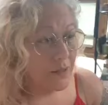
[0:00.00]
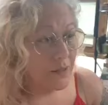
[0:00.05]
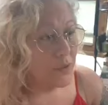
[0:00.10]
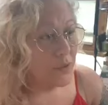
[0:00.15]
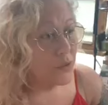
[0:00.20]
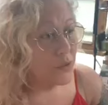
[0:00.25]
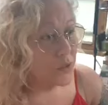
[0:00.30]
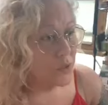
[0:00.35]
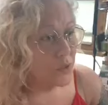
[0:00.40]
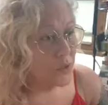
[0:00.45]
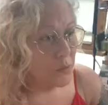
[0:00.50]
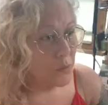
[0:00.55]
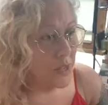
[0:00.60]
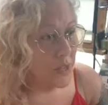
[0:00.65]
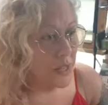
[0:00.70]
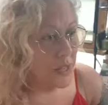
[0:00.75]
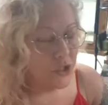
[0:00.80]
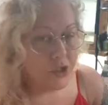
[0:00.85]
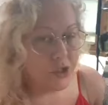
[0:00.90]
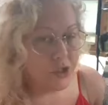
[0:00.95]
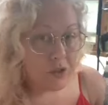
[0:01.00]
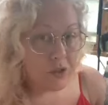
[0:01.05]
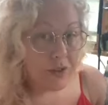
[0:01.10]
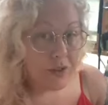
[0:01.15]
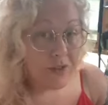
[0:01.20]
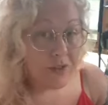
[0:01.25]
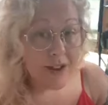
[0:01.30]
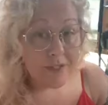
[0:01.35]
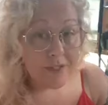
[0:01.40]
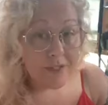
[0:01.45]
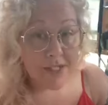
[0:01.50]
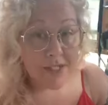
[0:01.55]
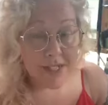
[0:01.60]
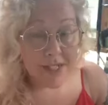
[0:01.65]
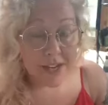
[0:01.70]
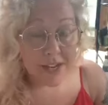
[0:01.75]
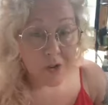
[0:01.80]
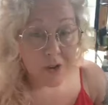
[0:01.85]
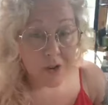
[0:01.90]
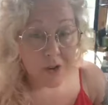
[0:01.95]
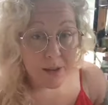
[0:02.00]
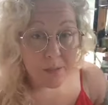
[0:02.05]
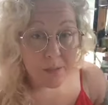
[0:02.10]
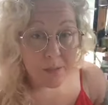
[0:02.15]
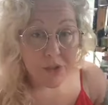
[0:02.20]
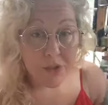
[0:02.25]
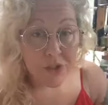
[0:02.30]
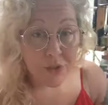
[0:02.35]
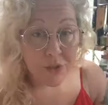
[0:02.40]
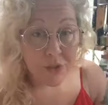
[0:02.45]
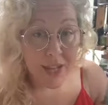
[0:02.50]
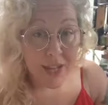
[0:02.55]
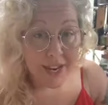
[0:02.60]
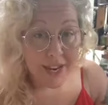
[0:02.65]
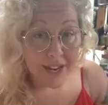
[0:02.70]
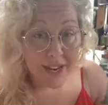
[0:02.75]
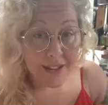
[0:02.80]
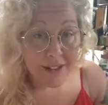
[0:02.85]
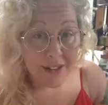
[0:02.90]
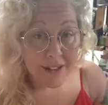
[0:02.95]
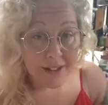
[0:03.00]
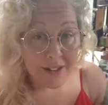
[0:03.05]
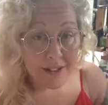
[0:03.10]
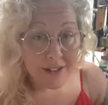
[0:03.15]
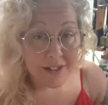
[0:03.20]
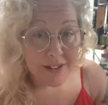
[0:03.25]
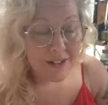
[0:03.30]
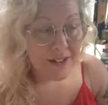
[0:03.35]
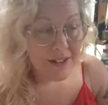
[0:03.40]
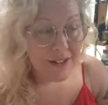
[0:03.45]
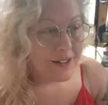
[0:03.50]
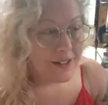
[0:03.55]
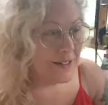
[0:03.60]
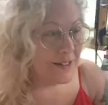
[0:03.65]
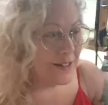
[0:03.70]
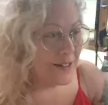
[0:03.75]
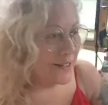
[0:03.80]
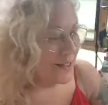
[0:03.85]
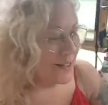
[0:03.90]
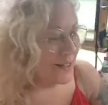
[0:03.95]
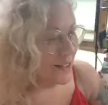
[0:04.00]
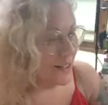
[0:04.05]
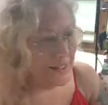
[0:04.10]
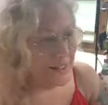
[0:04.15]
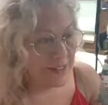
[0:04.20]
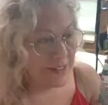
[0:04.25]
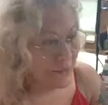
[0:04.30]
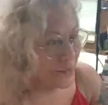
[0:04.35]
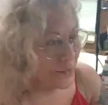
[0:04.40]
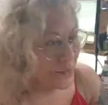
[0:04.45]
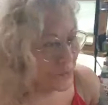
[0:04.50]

so much, you don't even have to say your name, but you can. I love you,